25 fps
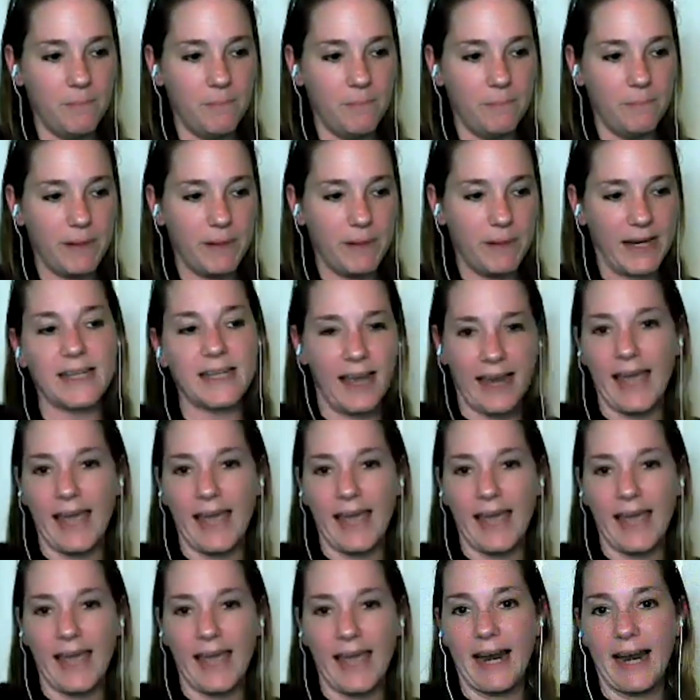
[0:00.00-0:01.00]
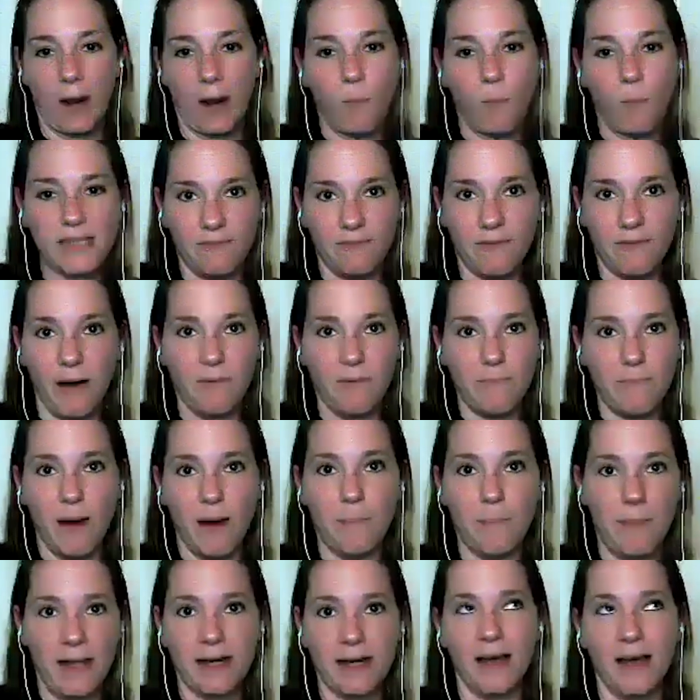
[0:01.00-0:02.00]
because again, I was in a, a, a,
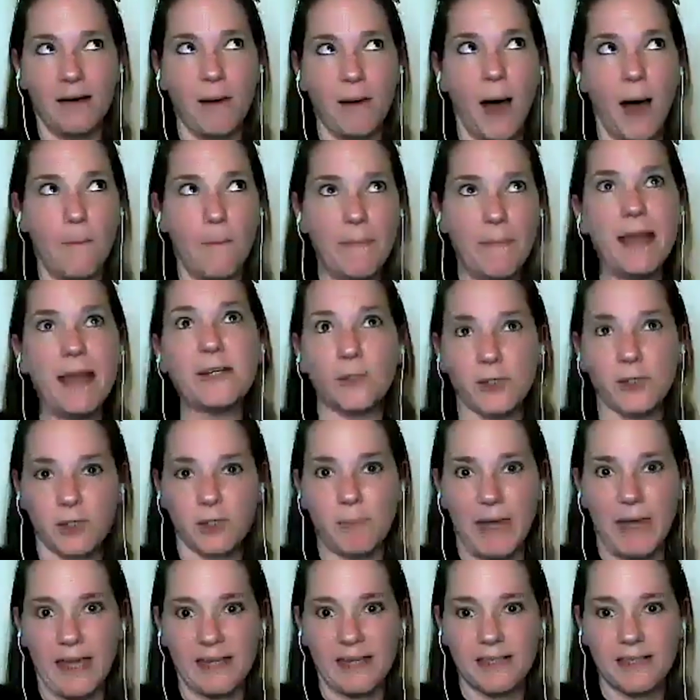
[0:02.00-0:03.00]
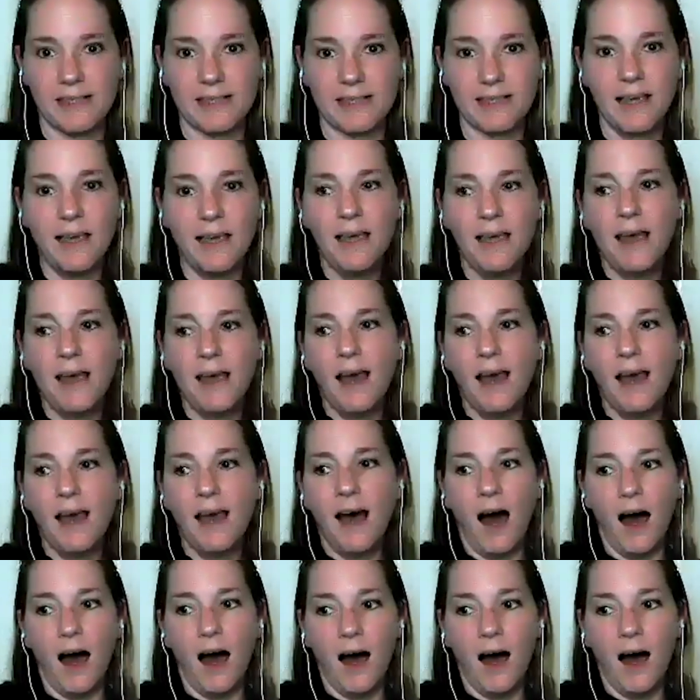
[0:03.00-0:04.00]
men, a, a mental space.
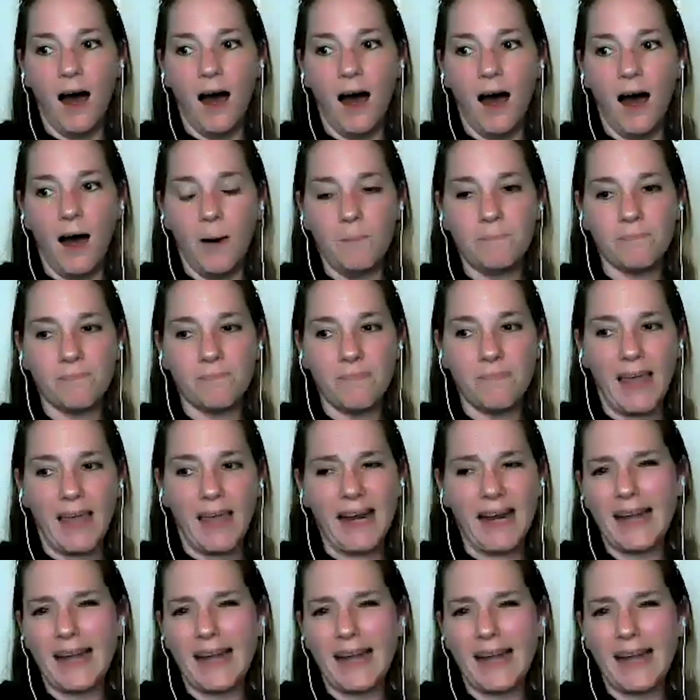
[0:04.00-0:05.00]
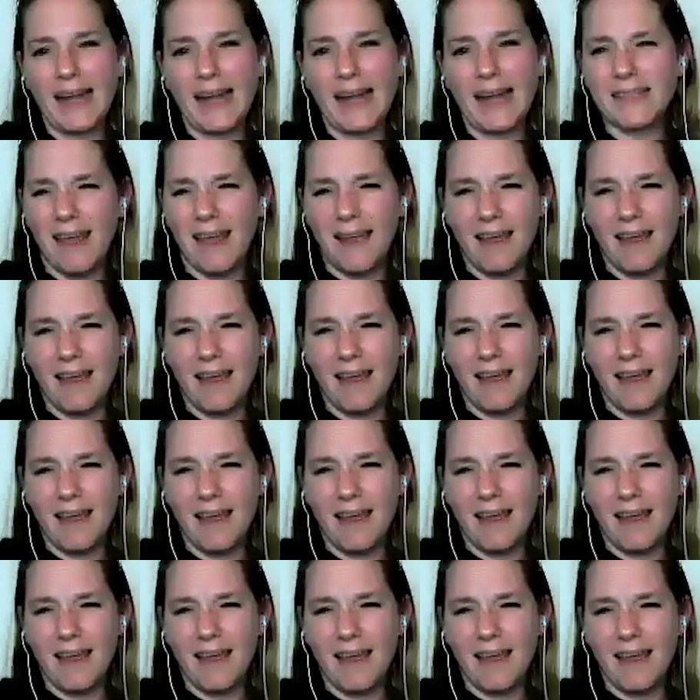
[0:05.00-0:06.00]
Um, and I, I
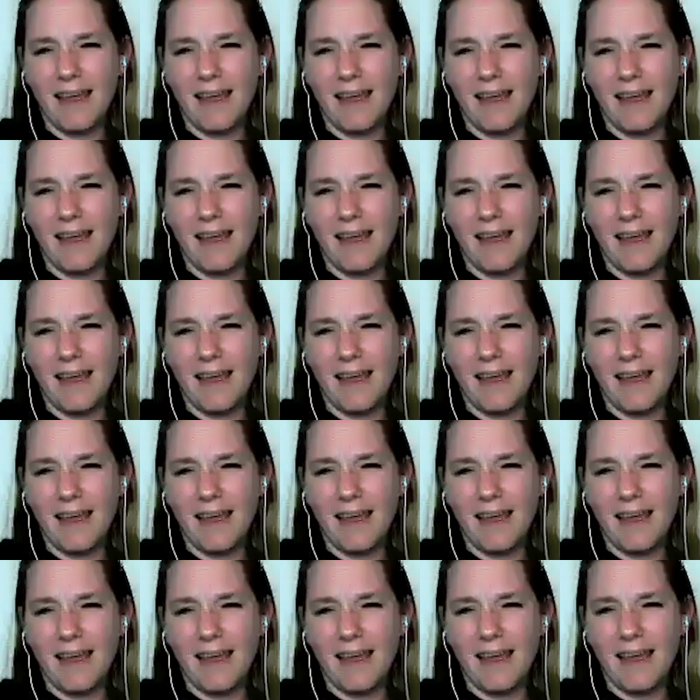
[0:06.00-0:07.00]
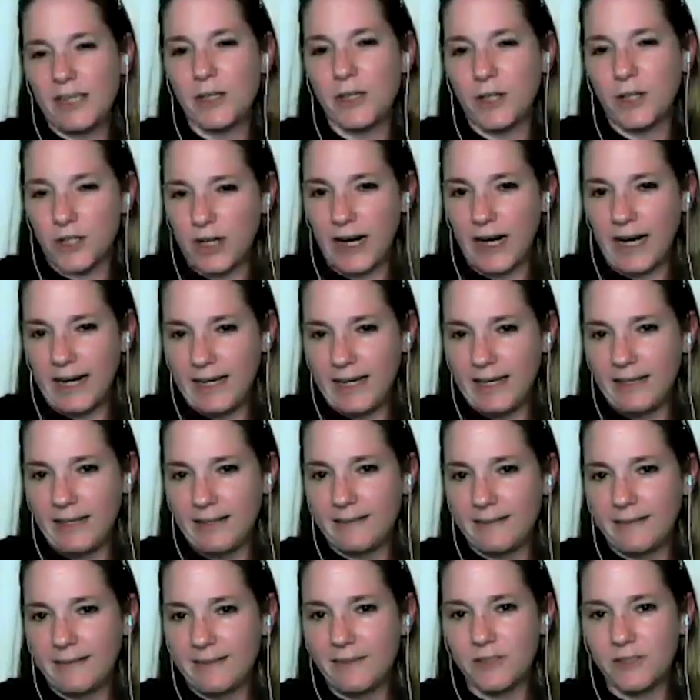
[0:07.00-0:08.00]
knew in your training, just
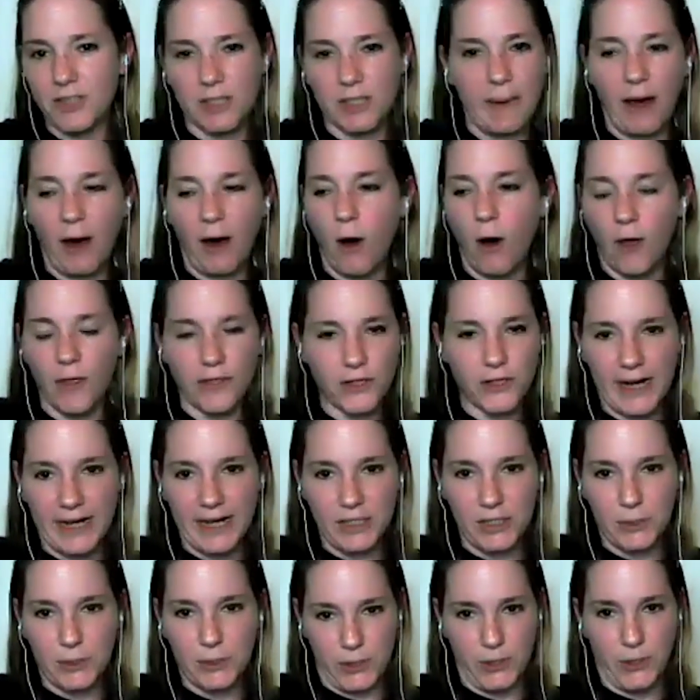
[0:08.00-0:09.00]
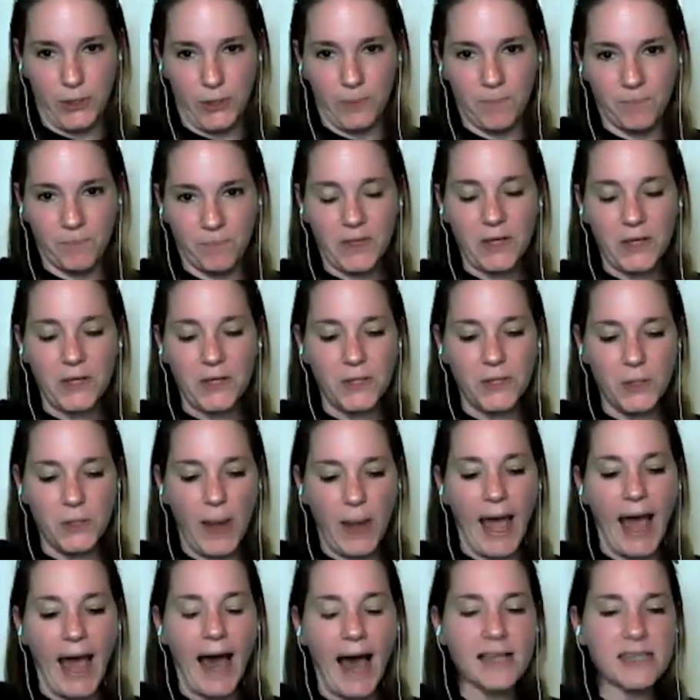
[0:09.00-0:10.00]
about all the trainings you do, you
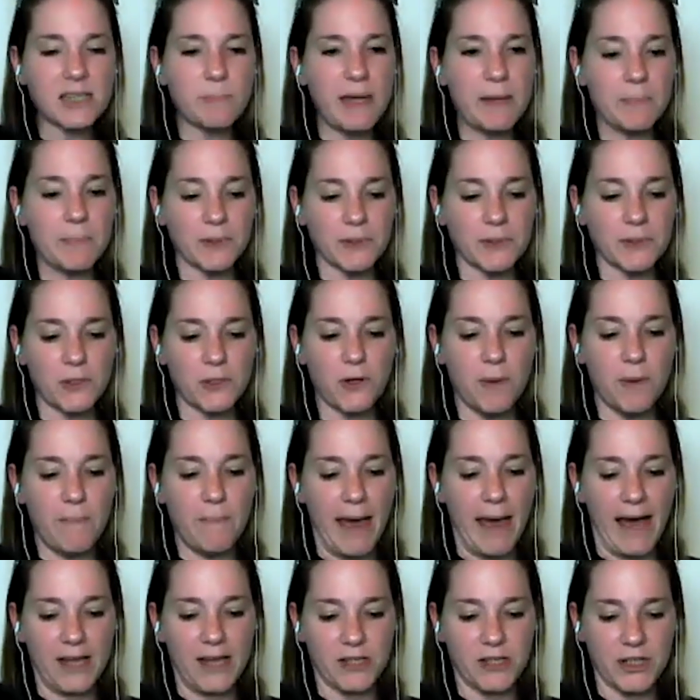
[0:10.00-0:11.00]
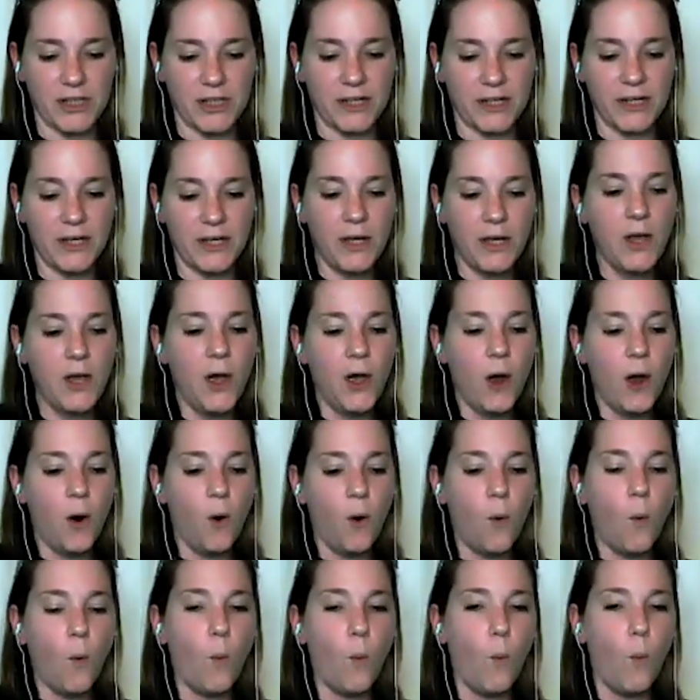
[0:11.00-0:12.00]
ask people to imagine,
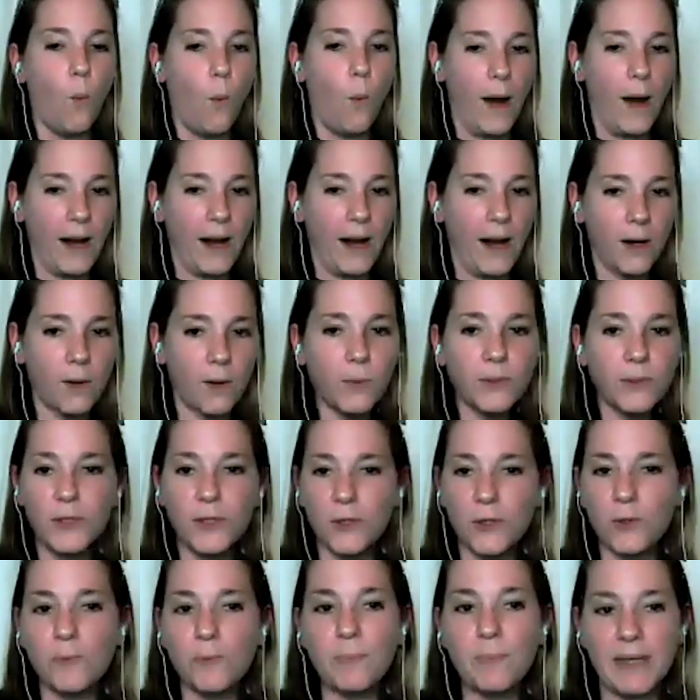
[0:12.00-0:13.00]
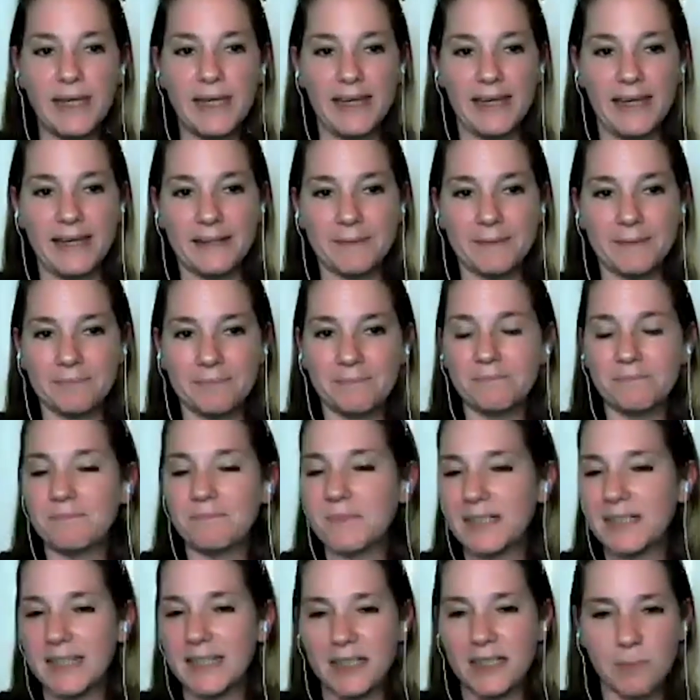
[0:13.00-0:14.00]
where will you be
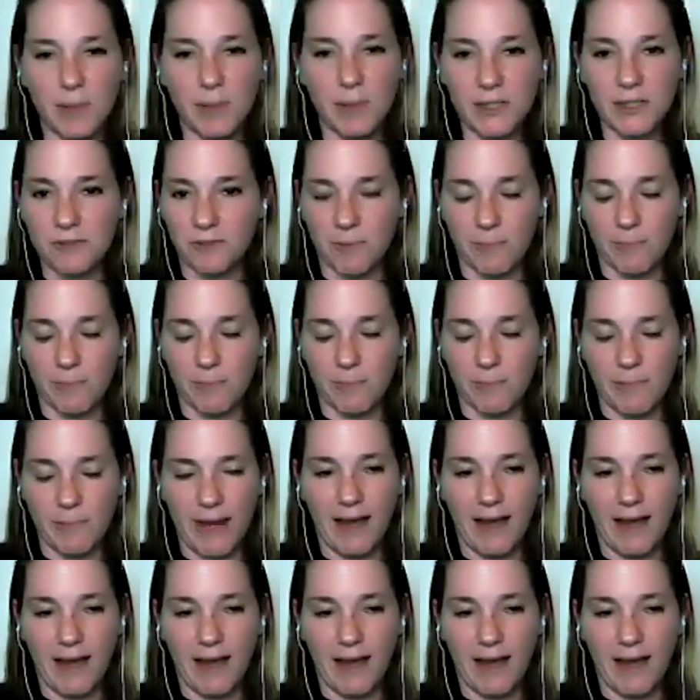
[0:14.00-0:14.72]
six months from now,